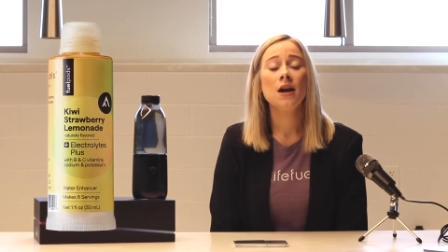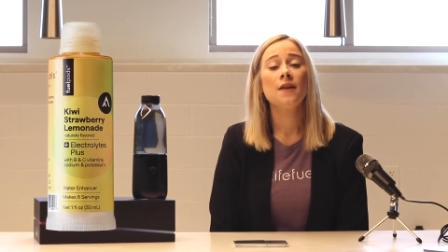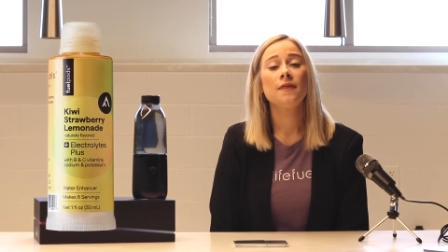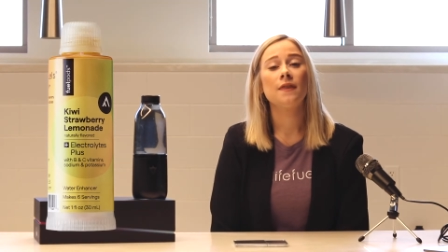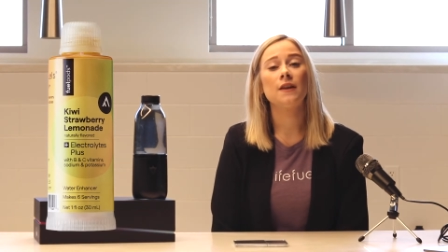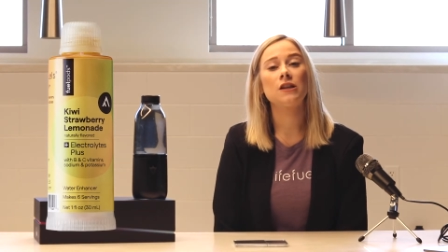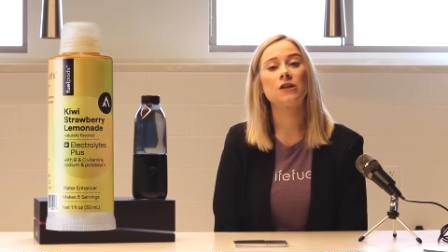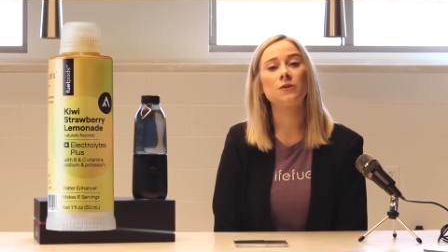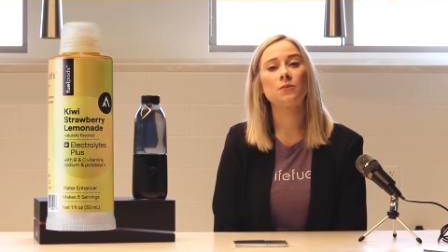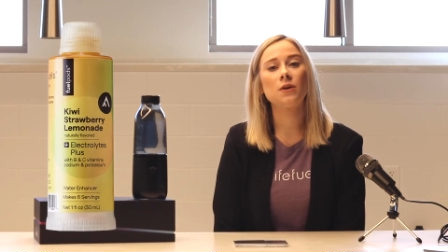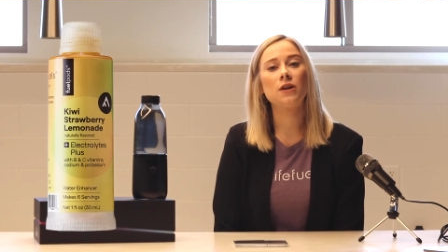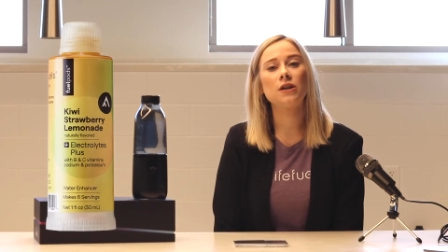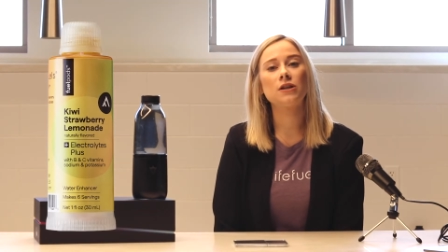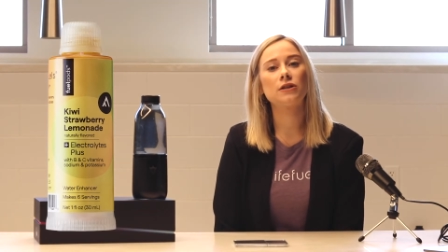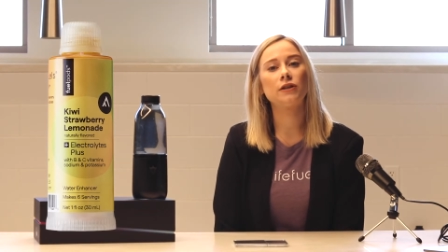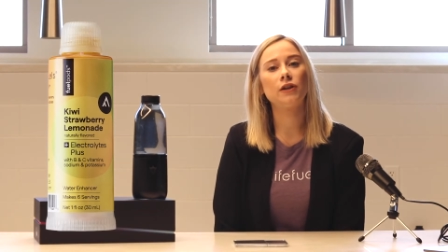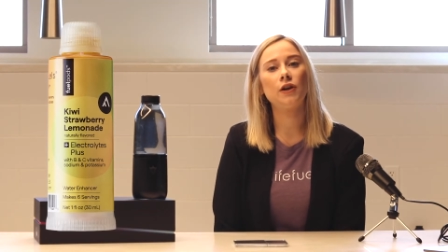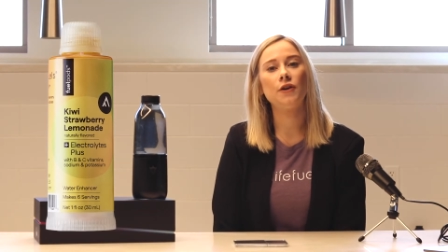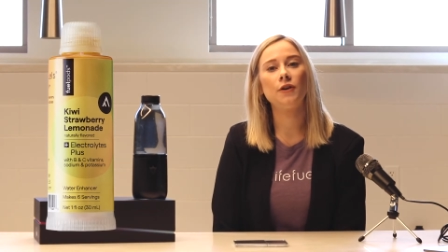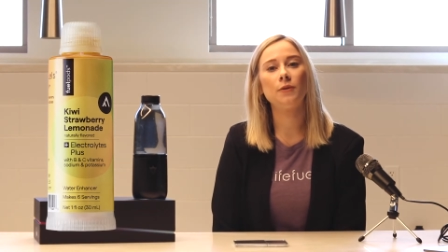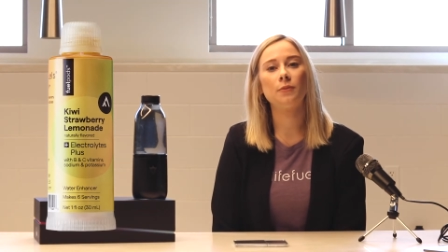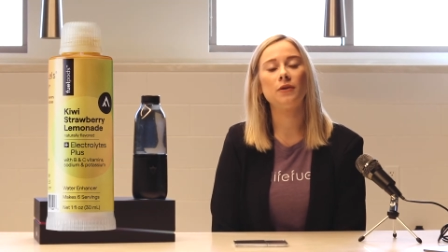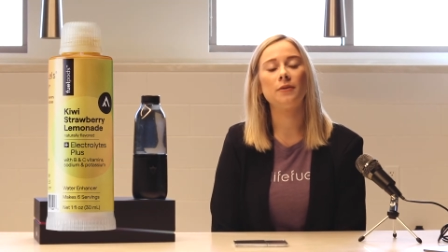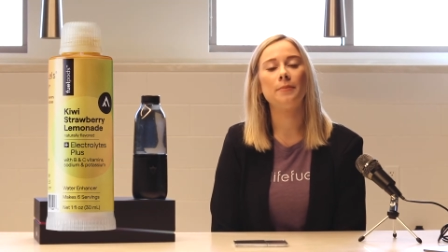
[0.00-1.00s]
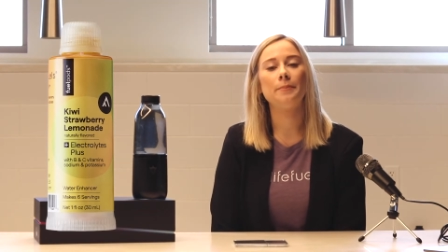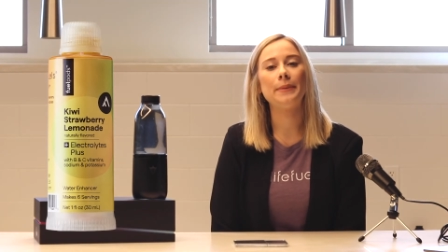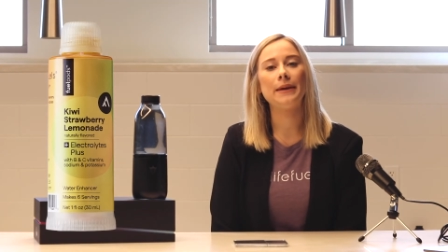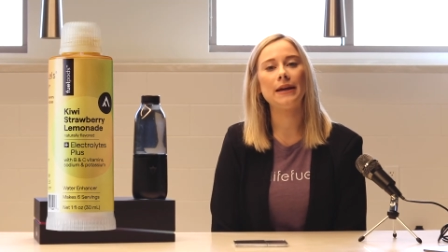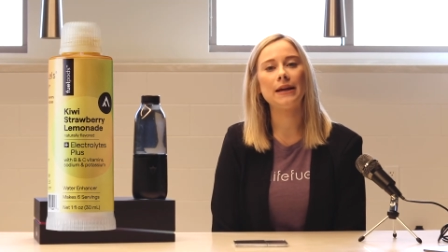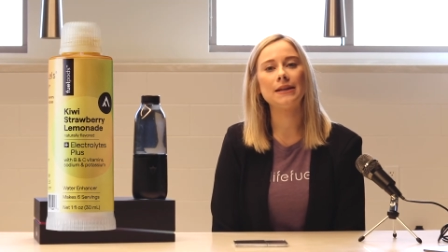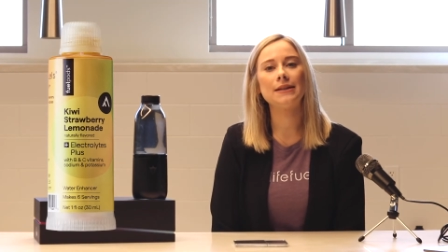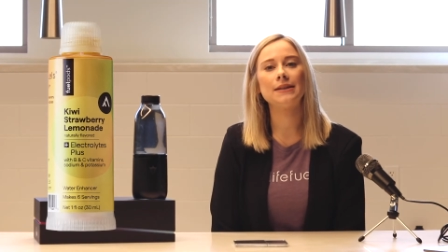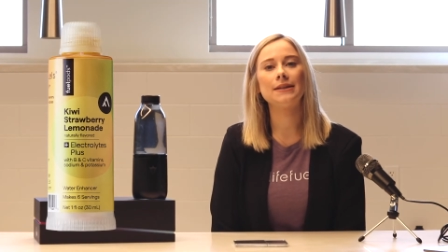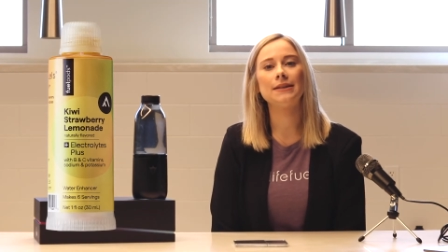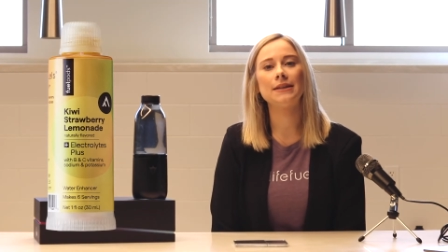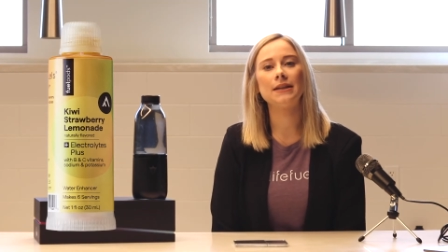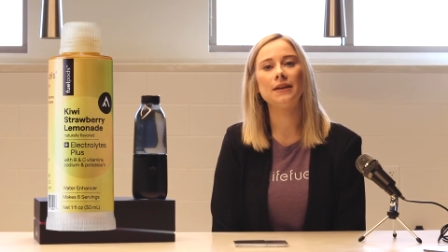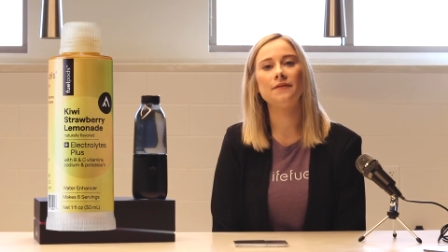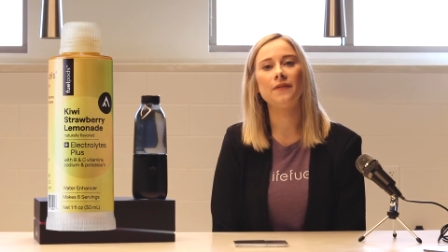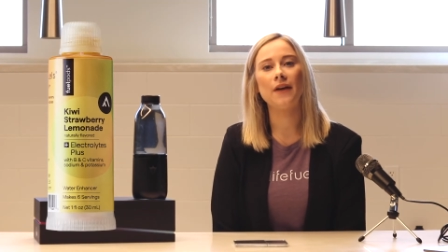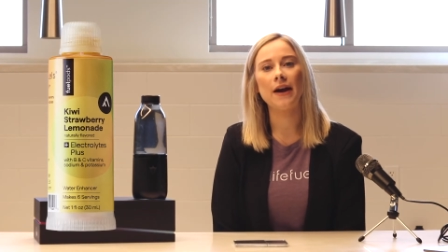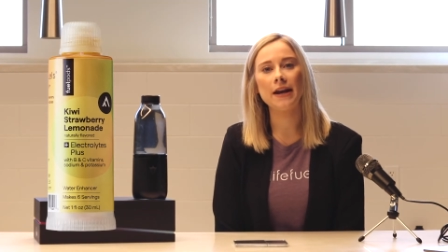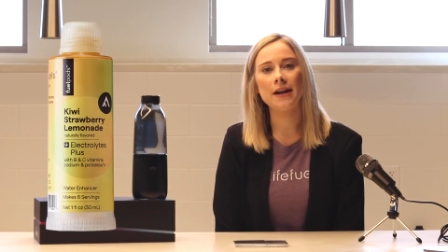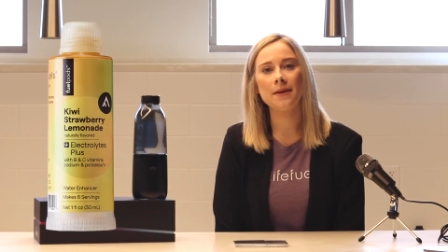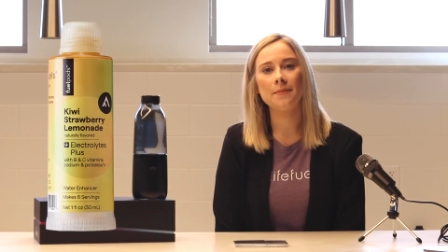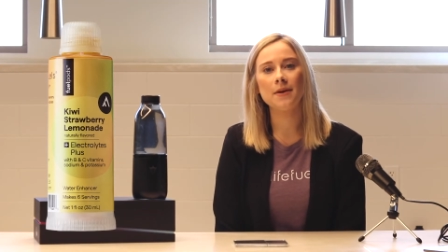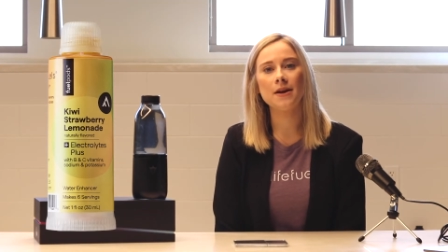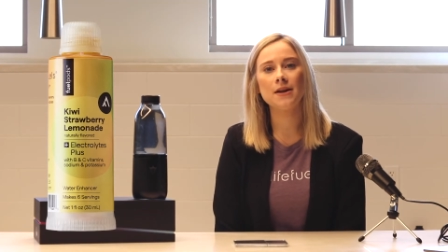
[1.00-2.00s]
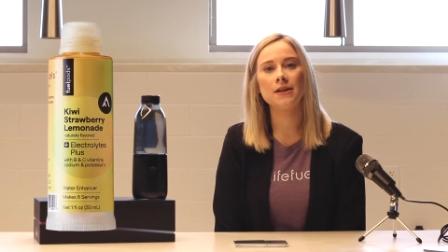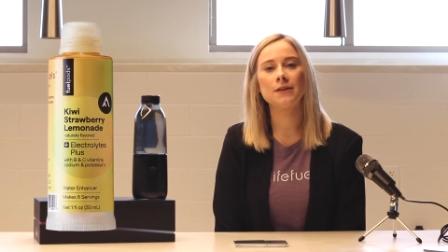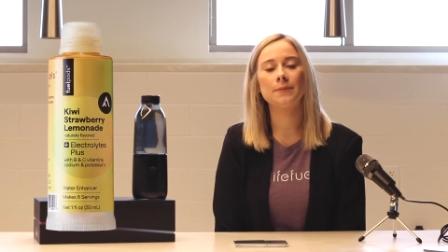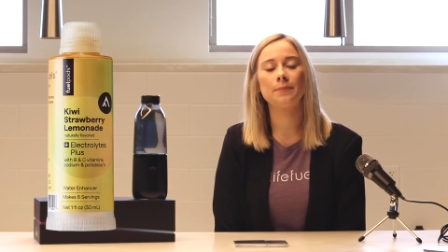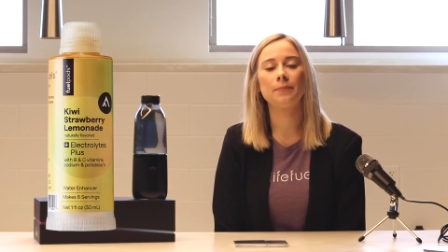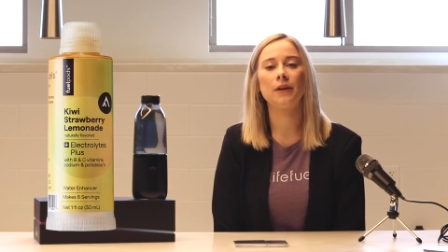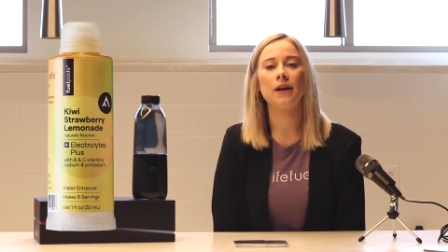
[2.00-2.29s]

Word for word: This one is loaded with B and C vitamins